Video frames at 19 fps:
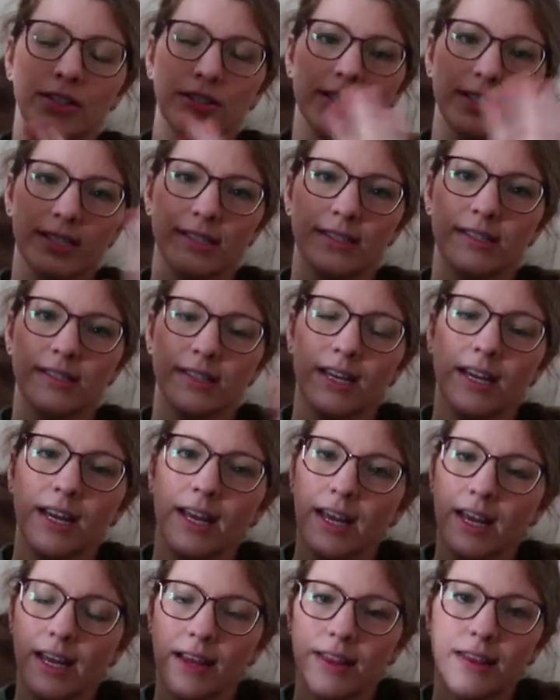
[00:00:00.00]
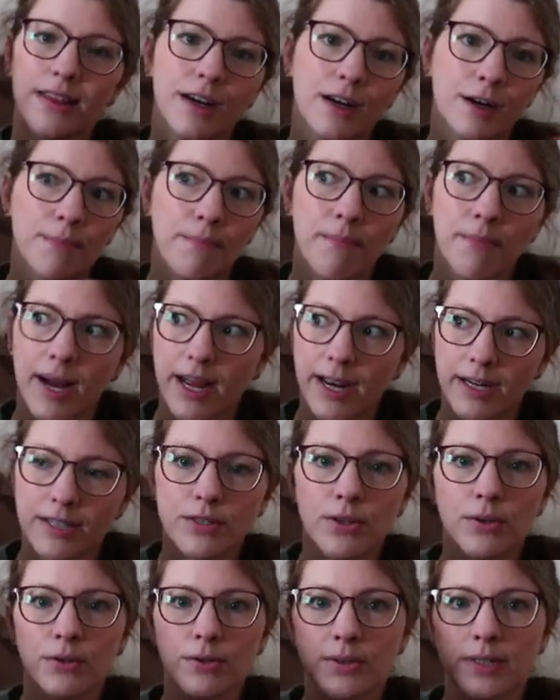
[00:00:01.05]
just they're my
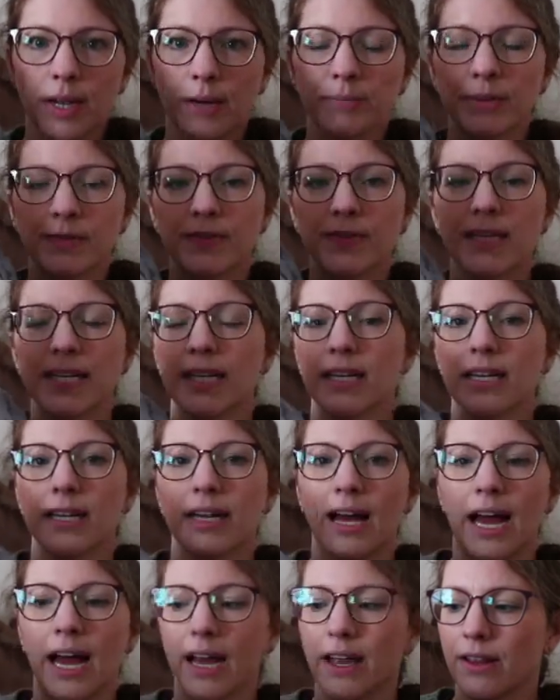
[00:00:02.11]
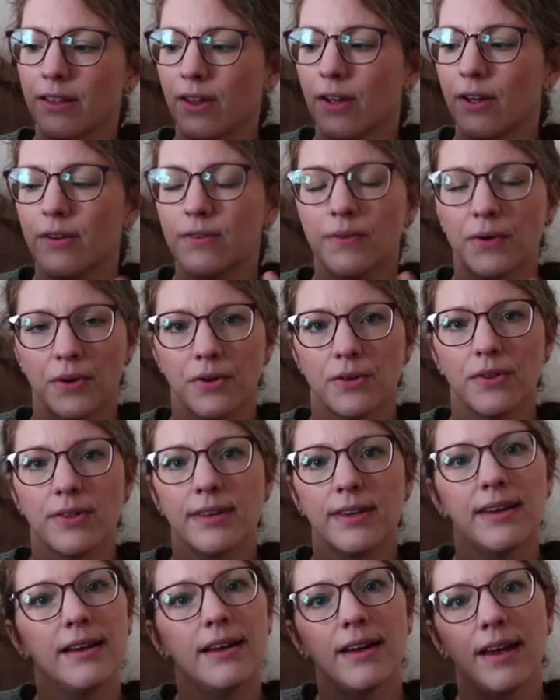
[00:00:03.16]
total cup of tea. I love
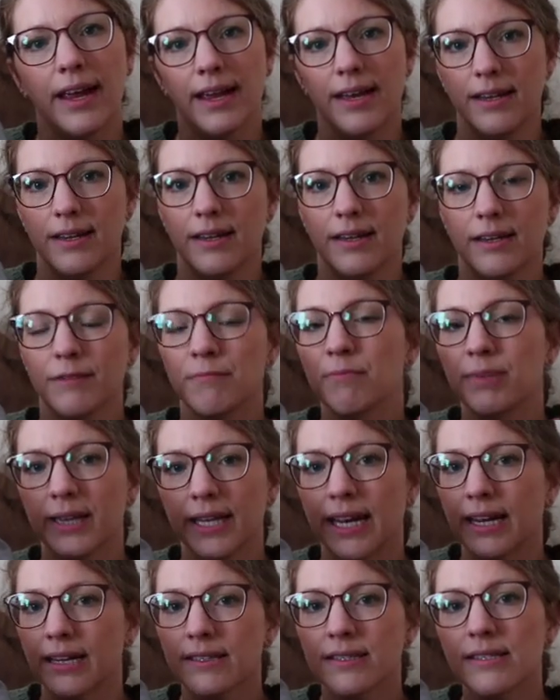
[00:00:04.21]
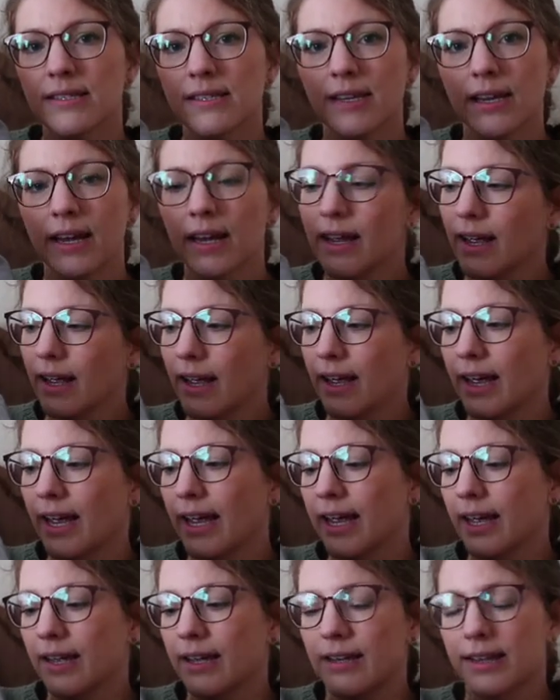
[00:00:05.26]
earthy and plants.
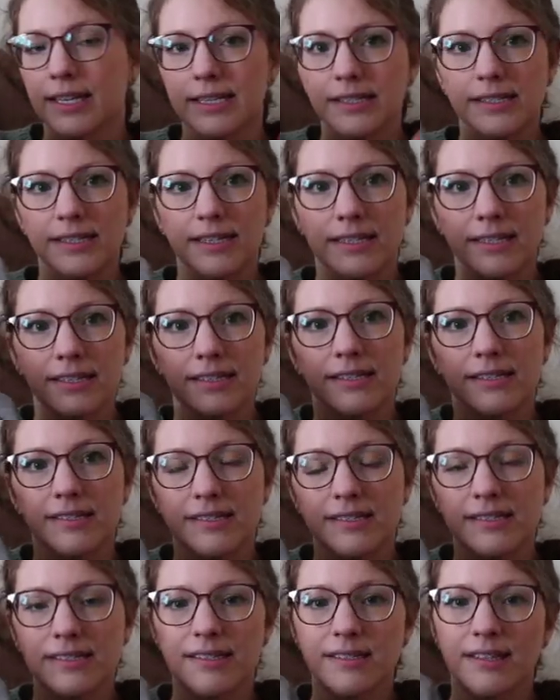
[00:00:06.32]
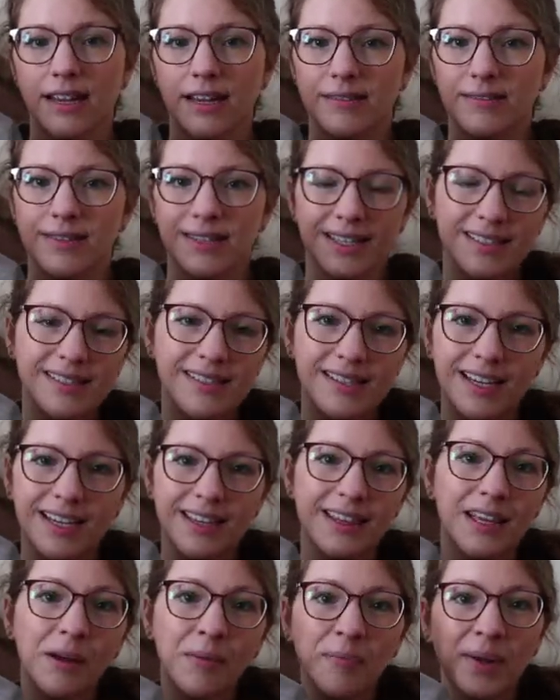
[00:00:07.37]
And this is, I mean, that's like
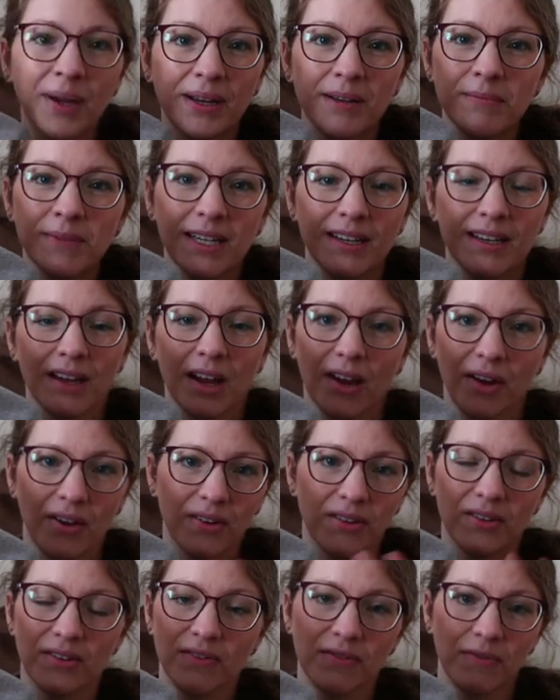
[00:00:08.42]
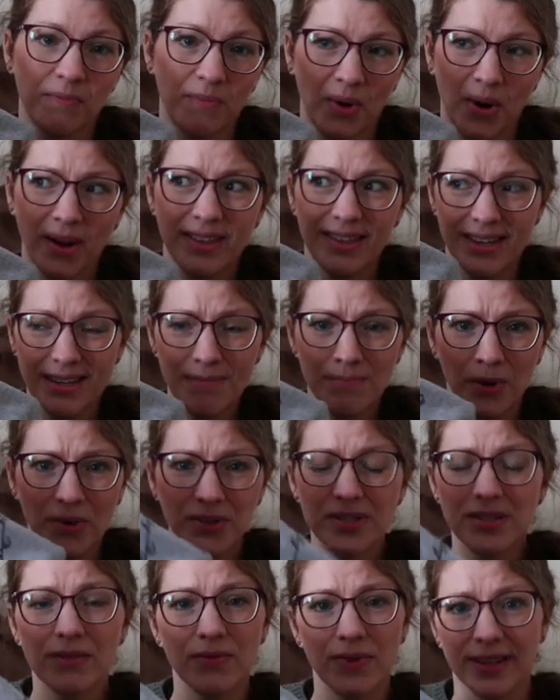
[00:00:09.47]
the epitome of, I think
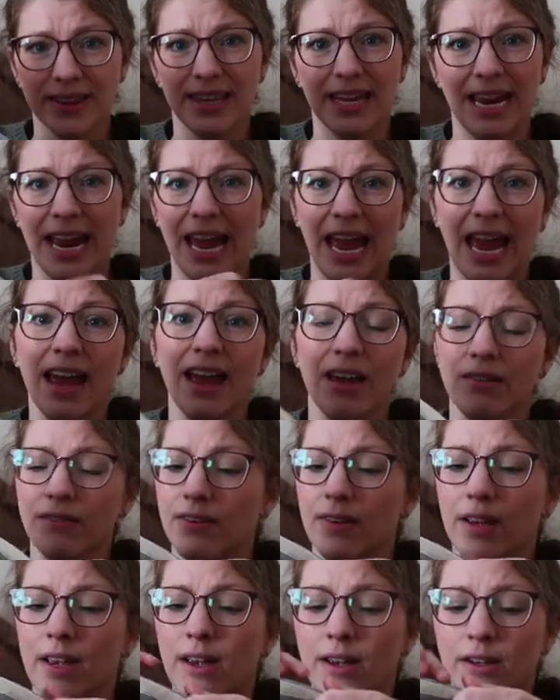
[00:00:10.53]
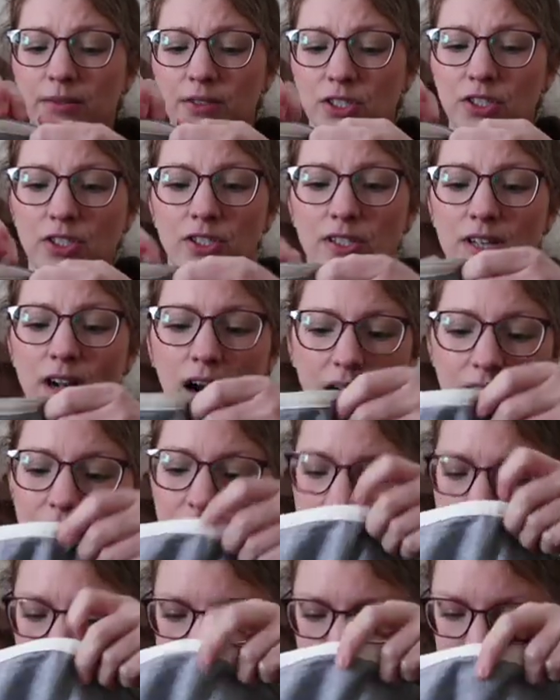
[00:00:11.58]
most of what they have, which is just
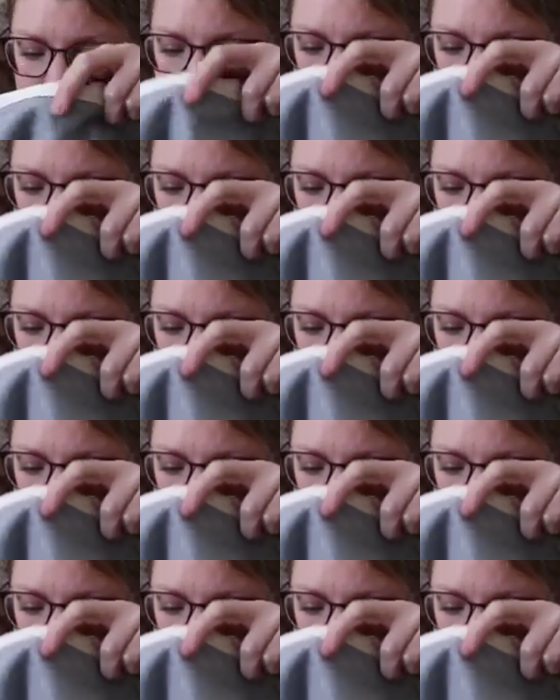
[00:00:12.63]
awesome.